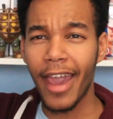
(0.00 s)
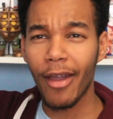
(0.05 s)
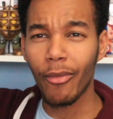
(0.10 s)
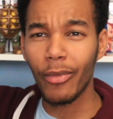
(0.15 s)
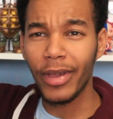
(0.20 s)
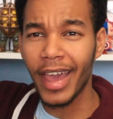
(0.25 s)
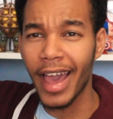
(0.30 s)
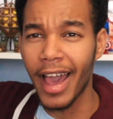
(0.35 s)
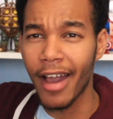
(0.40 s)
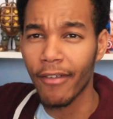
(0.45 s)
And
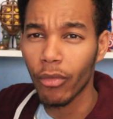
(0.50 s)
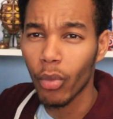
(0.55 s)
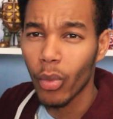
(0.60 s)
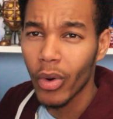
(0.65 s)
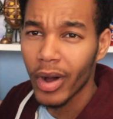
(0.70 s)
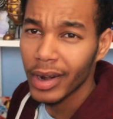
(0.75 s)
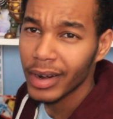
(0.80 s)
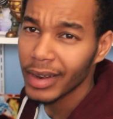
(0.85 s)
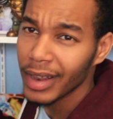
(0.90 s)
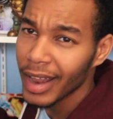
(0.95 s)
we have
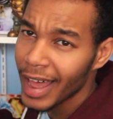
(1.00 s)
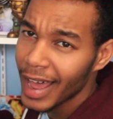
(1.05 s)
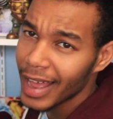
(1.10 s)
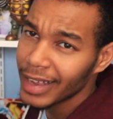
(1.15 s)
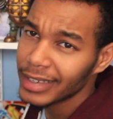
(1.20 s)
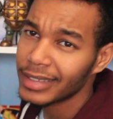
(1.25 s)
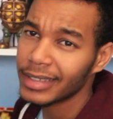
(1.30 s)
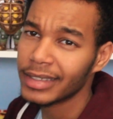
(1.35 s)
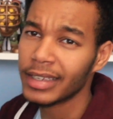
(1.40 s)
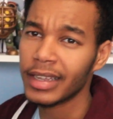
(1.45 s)
one
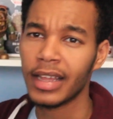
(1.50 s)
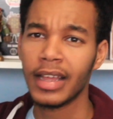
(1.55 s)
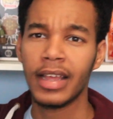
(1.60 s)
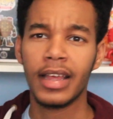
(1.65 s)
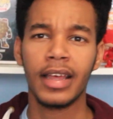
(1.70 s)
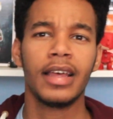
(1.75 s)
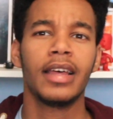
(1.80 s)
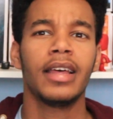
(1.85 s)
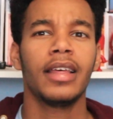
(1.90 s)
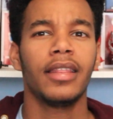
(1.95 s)
last
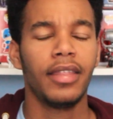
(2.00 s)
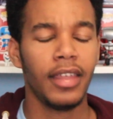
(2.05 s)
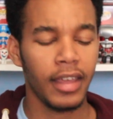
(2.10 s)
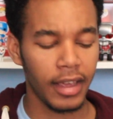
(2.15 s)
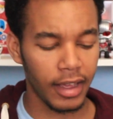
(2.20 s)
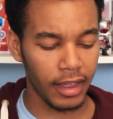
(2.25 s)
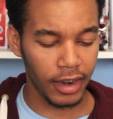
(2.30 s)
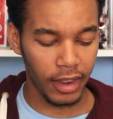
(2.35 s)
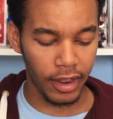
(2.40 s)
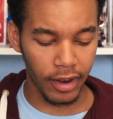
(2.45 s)

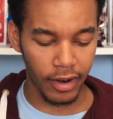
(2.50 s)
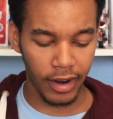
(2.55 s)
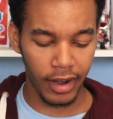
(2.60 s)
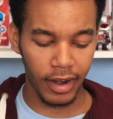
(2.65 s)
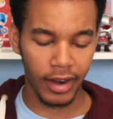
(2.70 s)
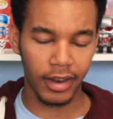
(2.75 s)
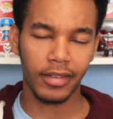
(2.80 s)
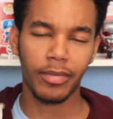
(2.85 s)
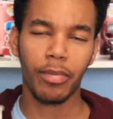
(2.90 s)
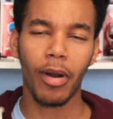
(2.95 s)
thing in here,
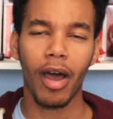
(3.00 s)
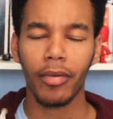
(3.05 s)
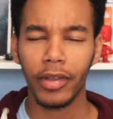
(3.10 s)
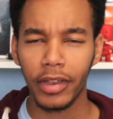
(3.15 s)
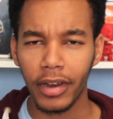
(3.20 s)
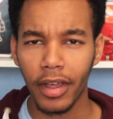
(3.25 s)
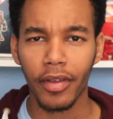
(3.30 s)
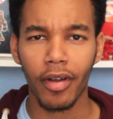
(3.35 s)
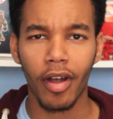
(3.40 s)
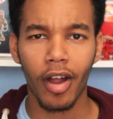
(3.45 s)
and it's probably
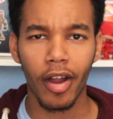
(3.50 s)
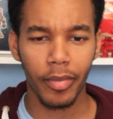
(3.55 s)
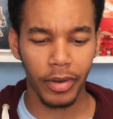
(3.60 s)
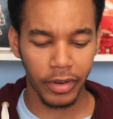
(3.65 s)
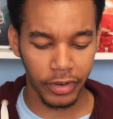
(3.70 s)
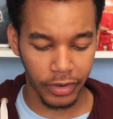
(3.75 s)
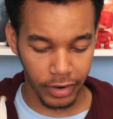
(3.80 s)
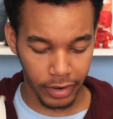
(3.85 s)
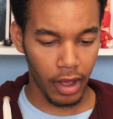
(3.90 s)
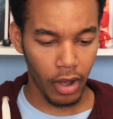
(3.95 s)
another
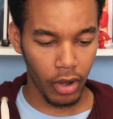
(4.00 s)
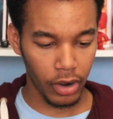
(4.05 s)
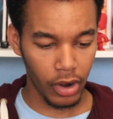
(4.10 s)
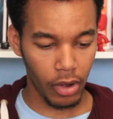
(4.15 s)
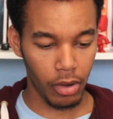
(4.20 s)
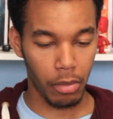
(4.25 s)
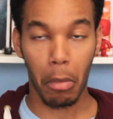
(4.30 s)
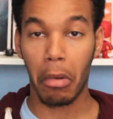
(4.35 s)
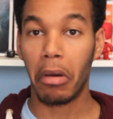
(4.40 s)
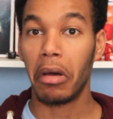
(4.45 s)
Harbinger. Oh,
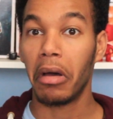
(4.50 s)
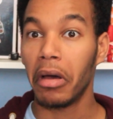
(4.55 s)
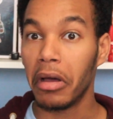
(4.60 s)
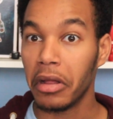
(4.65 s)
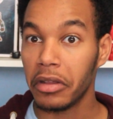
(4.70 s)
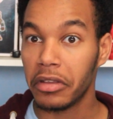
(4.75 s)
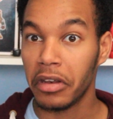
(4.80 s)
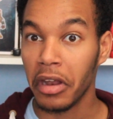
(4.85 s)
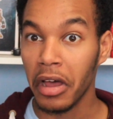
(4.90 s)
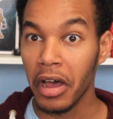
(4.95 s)
no, oh,
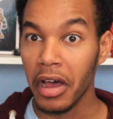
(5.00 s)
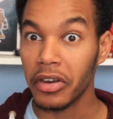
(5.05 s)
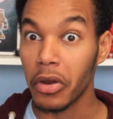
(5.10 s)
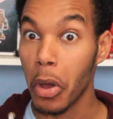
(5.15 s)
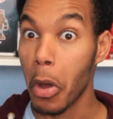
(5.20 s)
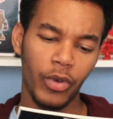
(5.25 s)
it's not.